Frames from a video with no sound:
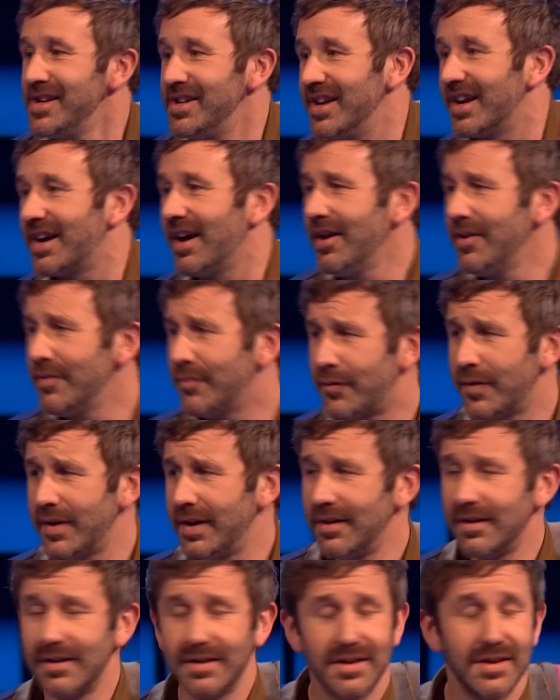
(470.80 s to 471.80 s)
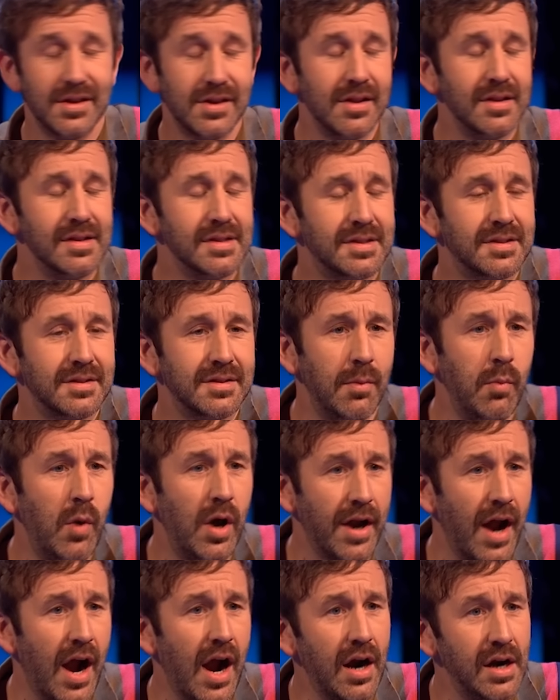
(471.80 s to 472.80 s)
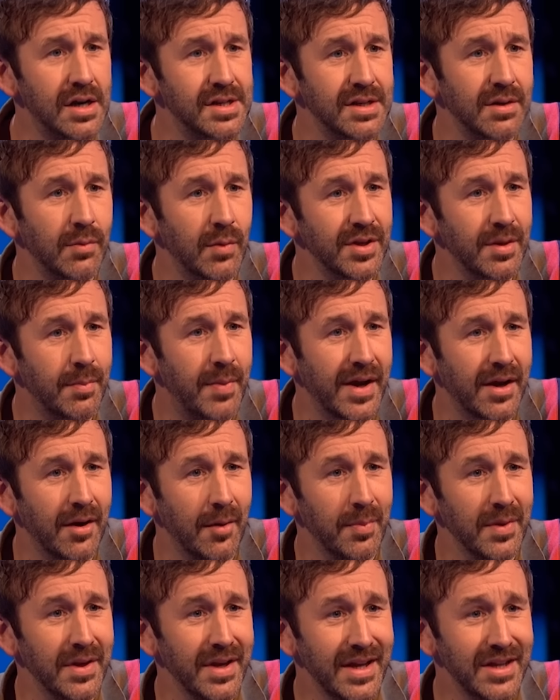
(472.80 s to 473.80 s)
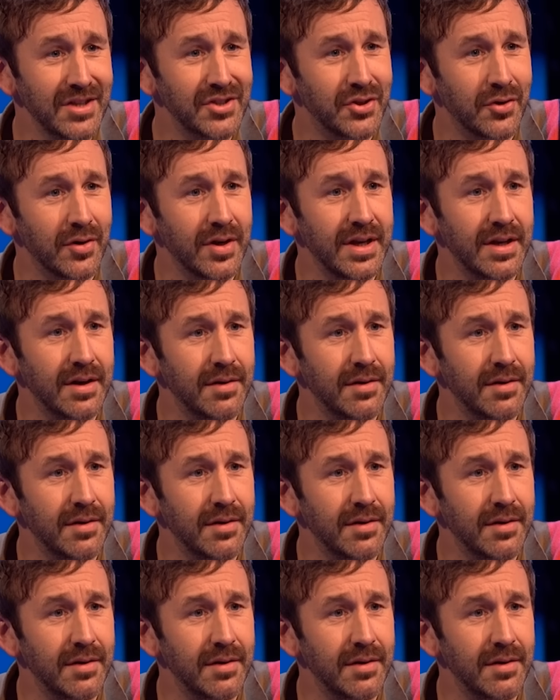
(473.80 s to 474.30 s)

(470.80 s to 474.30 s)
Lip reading: you kind of feel somewhat hardy when you pick up an injury